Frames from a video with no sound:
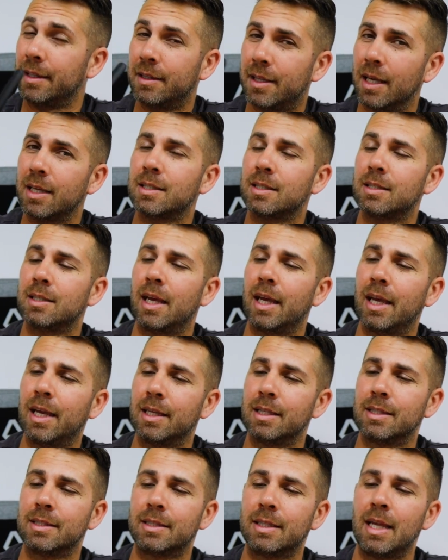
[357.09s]
And this
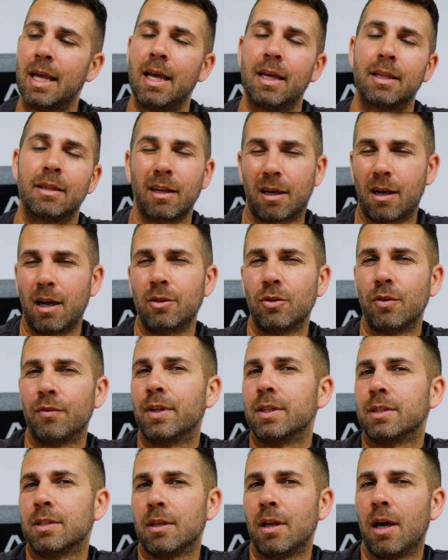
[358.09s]
is the kind of
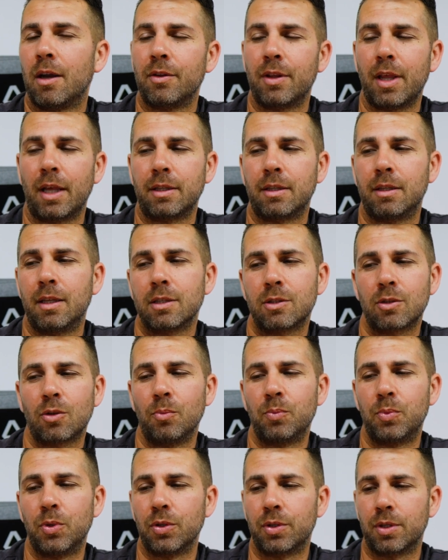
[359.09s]
the scenario that this
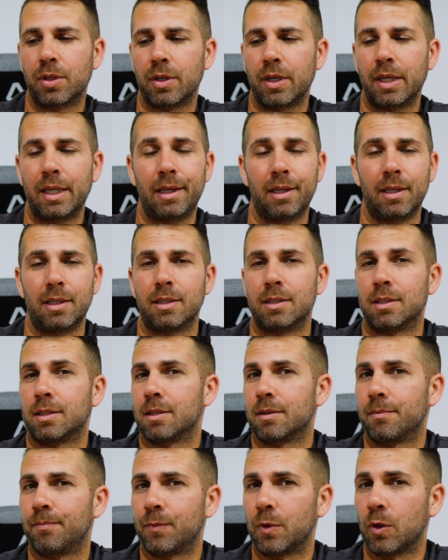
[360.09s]
computer
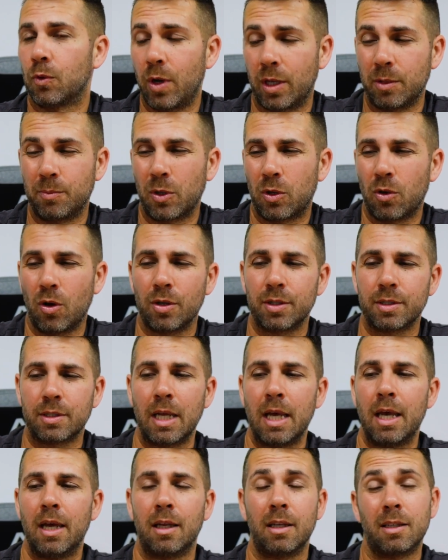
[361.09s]
is great because
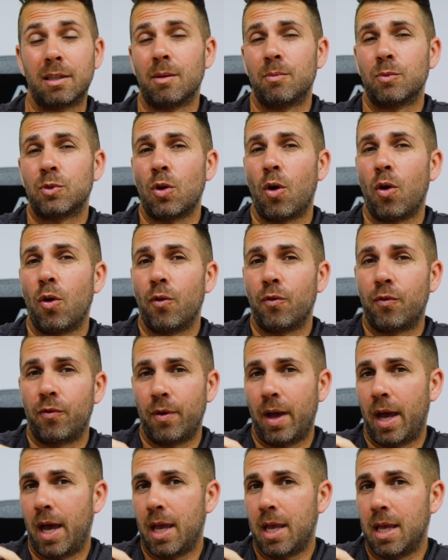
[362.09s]
in terms
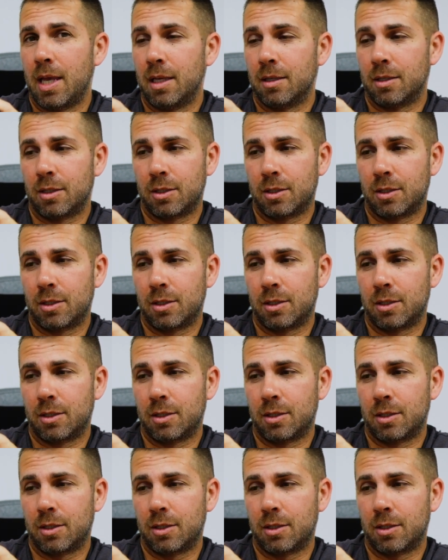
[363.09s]
of a